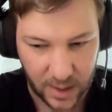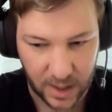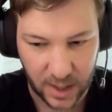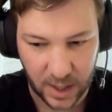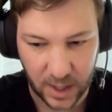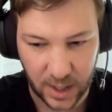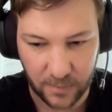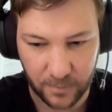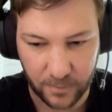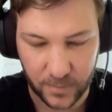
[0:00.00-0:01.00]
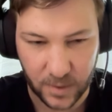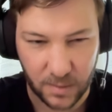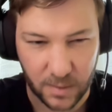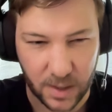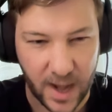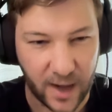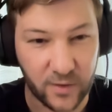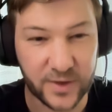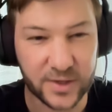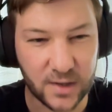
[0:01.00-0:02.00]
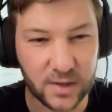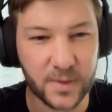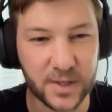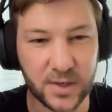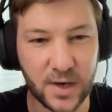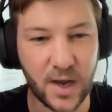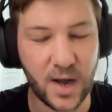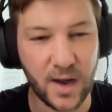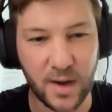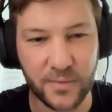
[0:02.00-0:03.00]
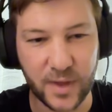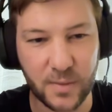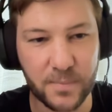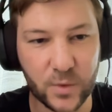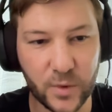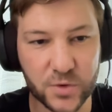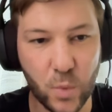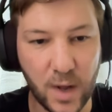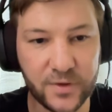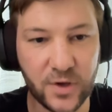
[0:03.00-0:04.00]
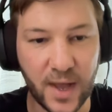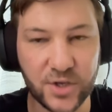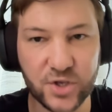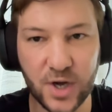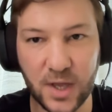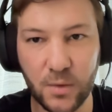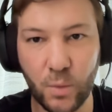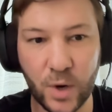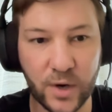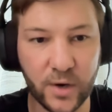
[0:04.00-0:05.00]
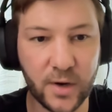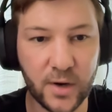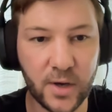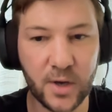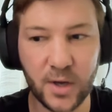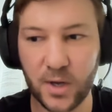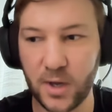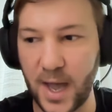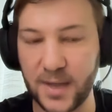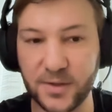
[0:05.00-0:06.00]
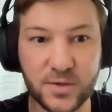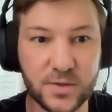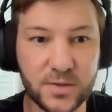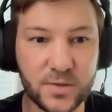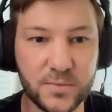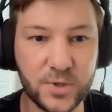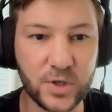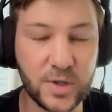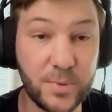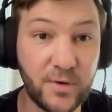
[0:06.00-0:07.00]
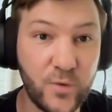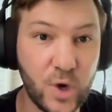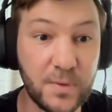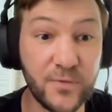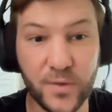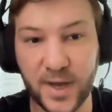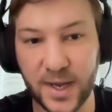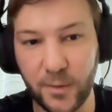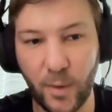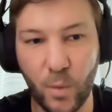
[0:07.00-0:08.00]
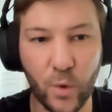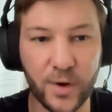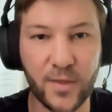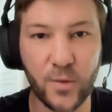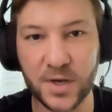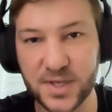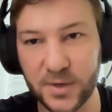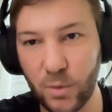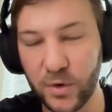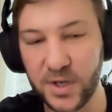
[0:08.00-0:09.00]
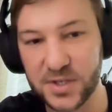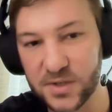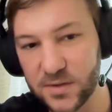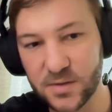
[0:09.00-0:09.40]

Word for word: a lack of entitlement. You know, I think Bitcoiners want to actually work and do the proof of work before they get a reward. Otherwise, that reward isn't